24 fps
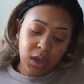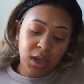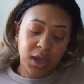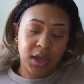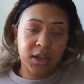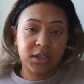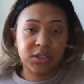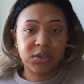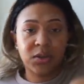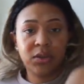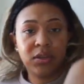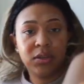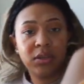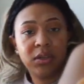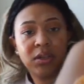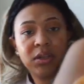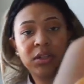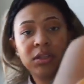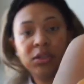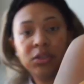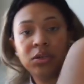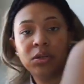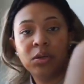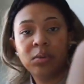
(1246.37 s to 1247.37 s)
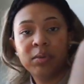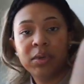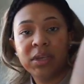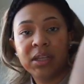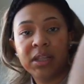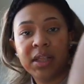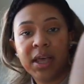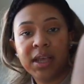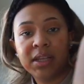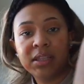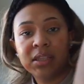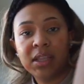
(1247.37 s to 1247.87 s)
And it's going to look a little bit
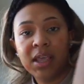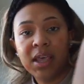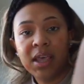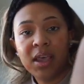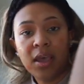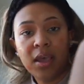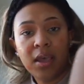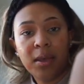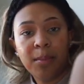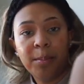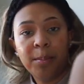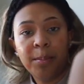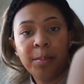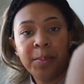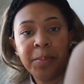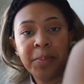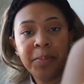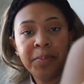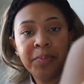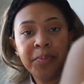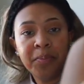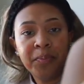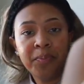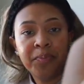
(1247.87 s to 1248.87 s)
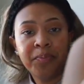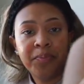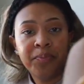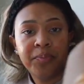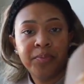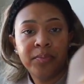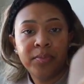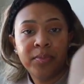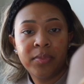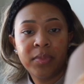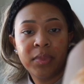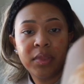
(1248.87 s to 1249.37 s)
like that.
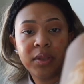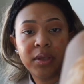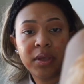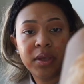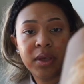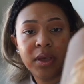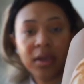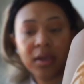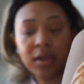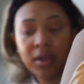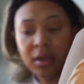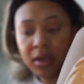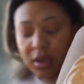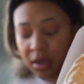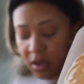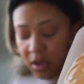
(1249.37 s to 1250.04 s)
Okay.